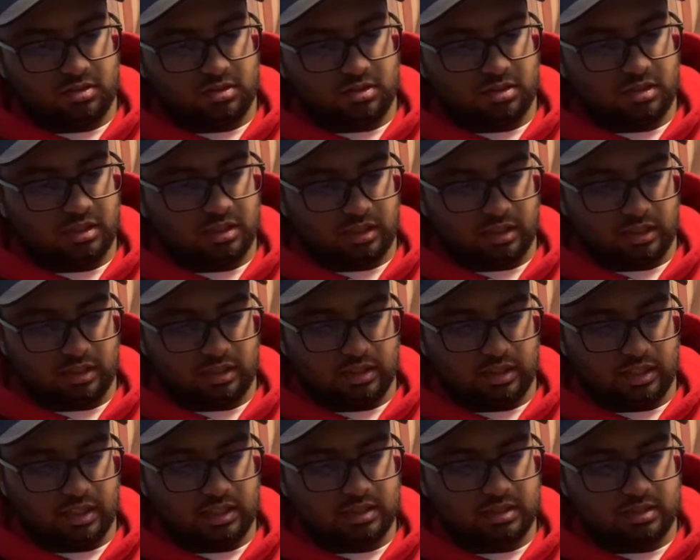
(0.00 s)
not like
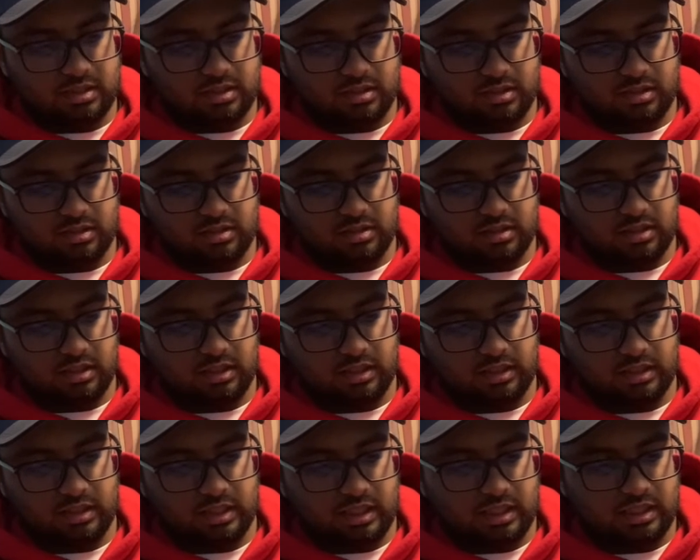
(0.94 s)
that. It's not
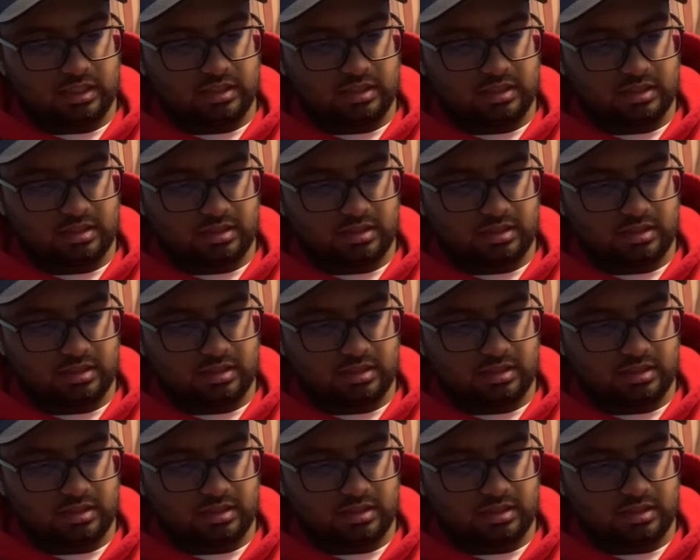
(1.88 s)
like that.